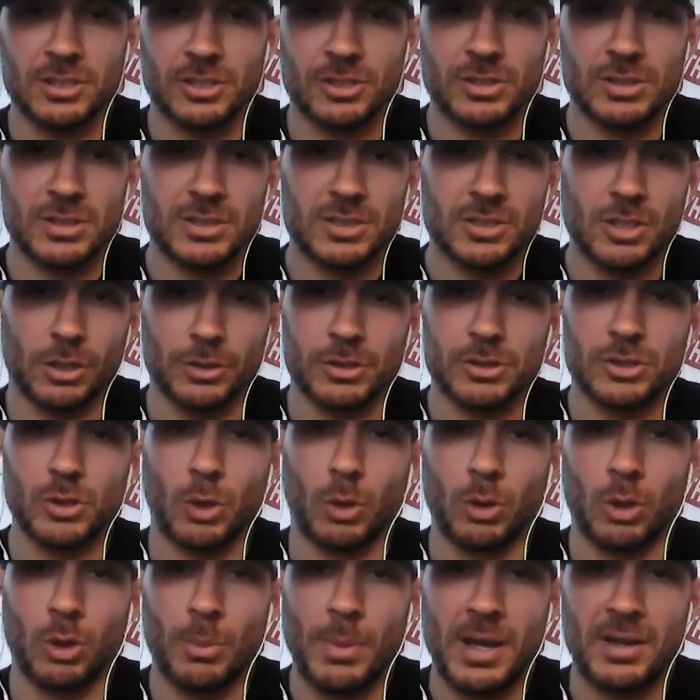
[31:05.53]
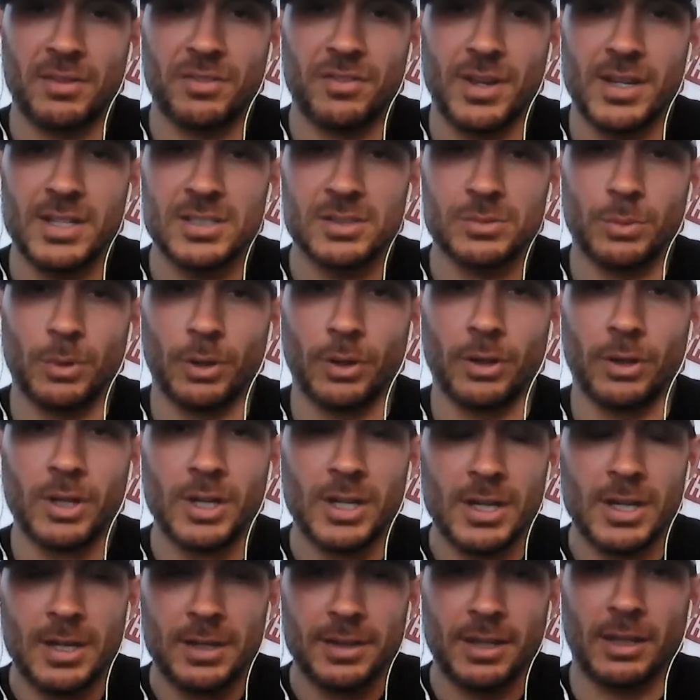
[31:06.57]
is called the solo man phase. Well,
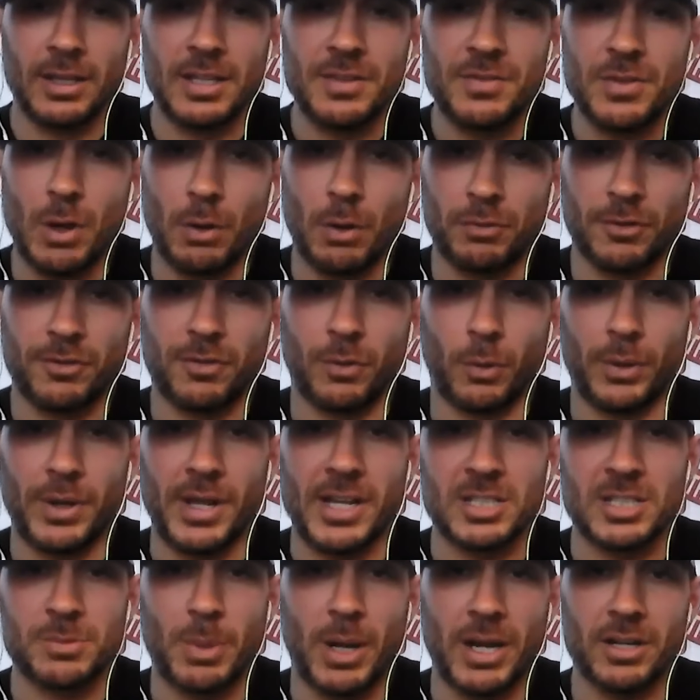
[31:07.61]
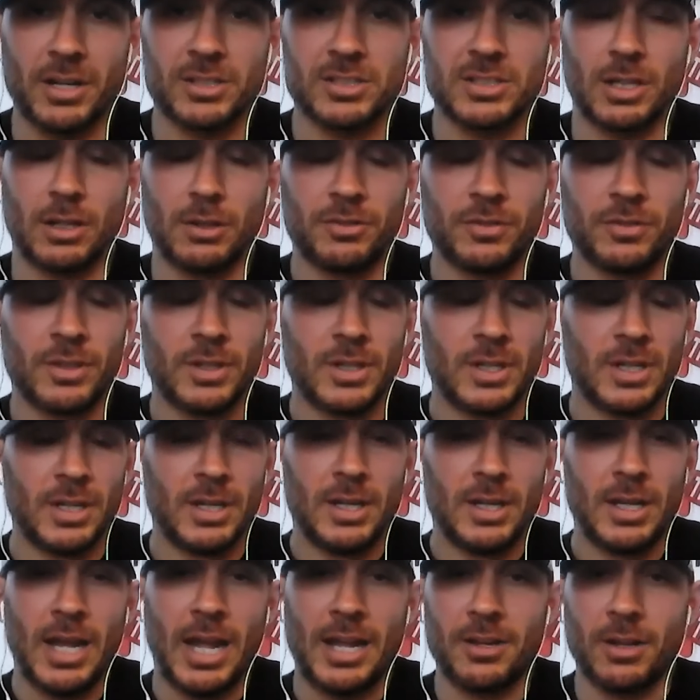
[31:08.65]
they'll leave you out for 4 days by yourself,
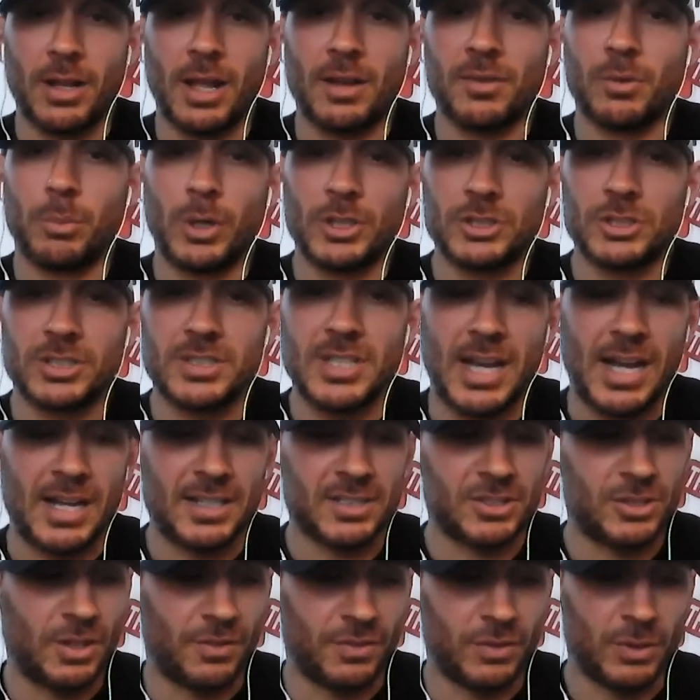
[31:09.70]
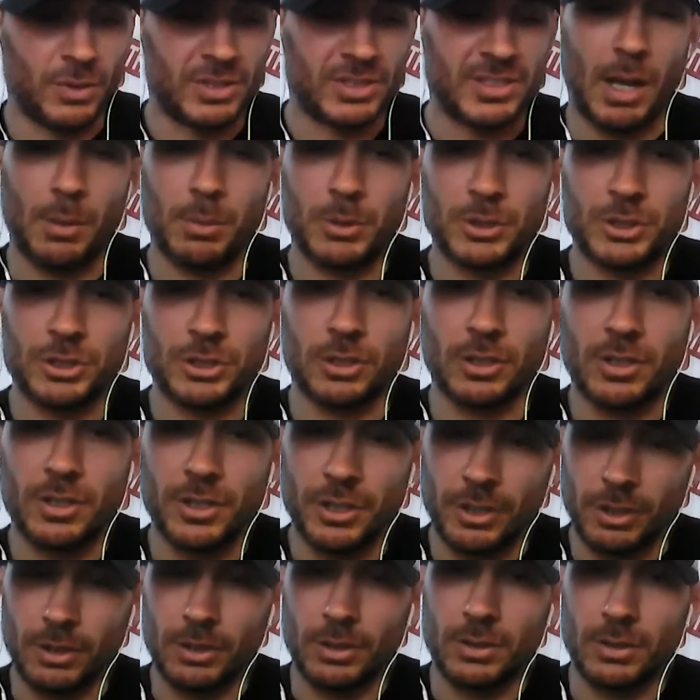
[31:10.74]
and you'll have a bunch of tasks. You have to establish
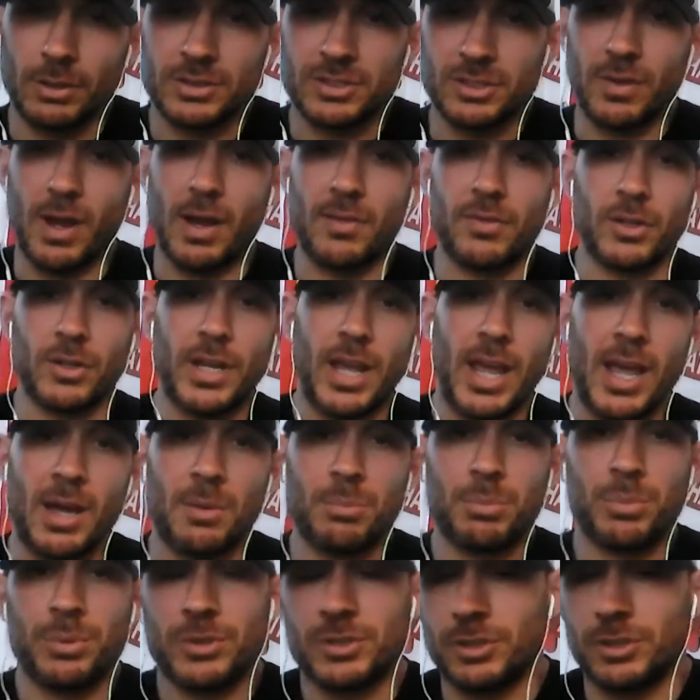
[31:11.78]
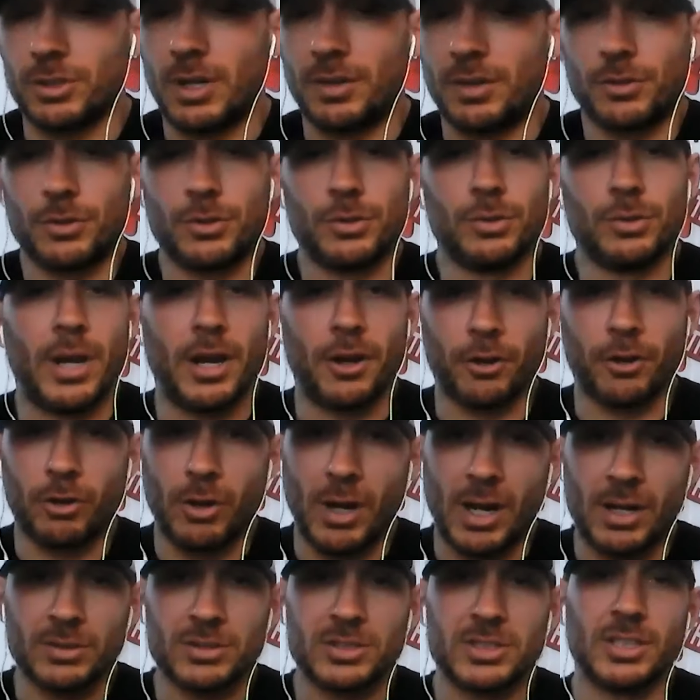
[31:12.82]
your survival camp. So you'll have to do air to
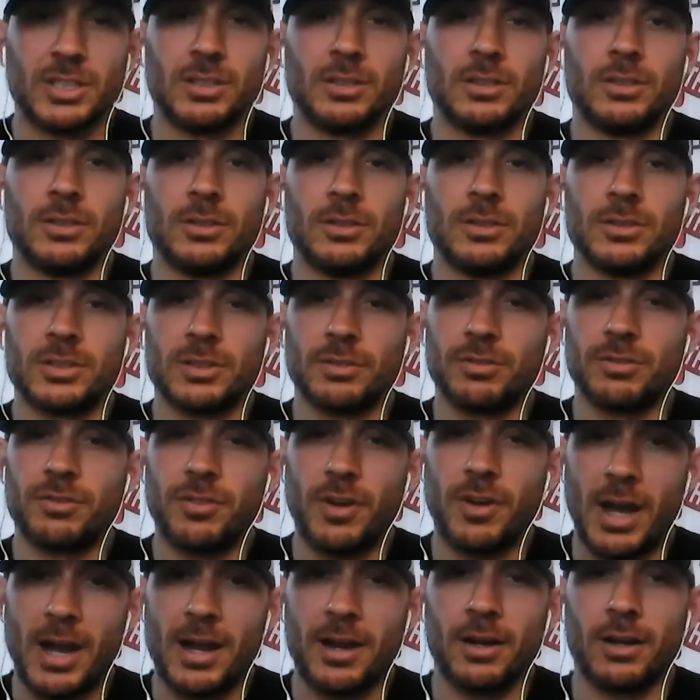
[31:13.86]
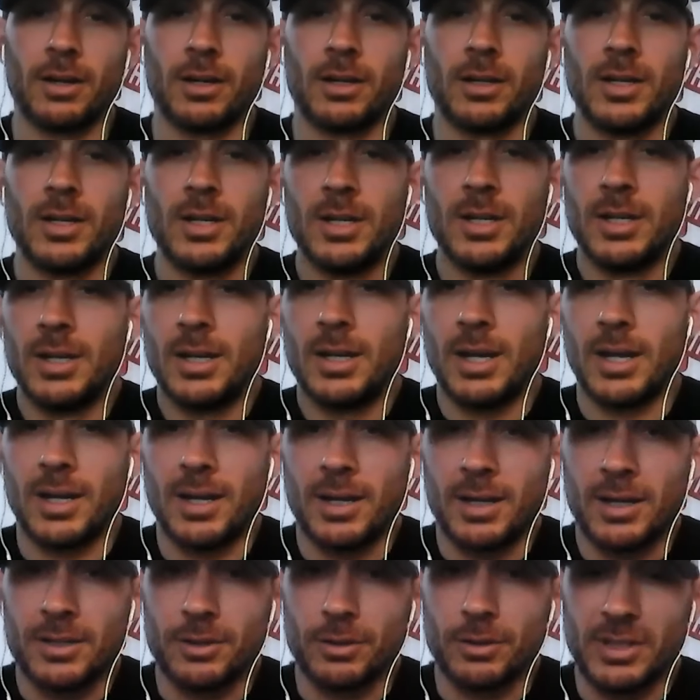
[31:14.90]
ground signals, a fire,
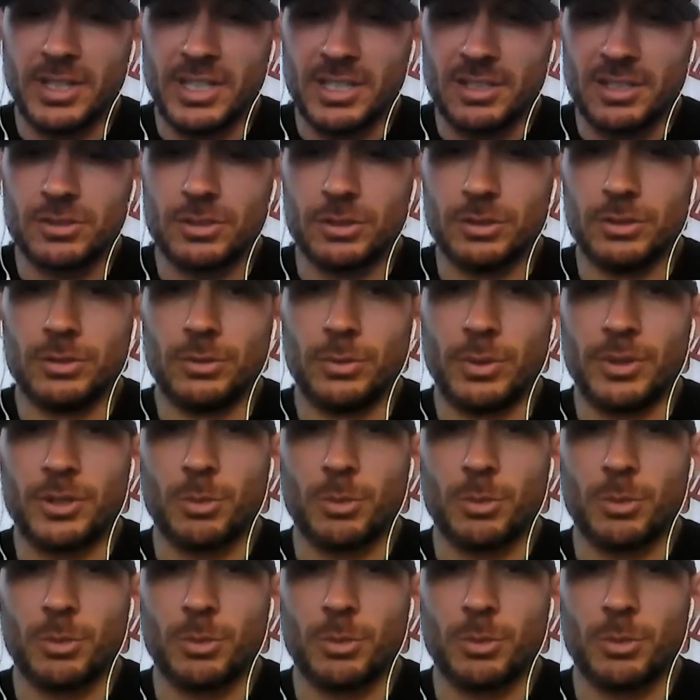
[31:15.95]
your lean-to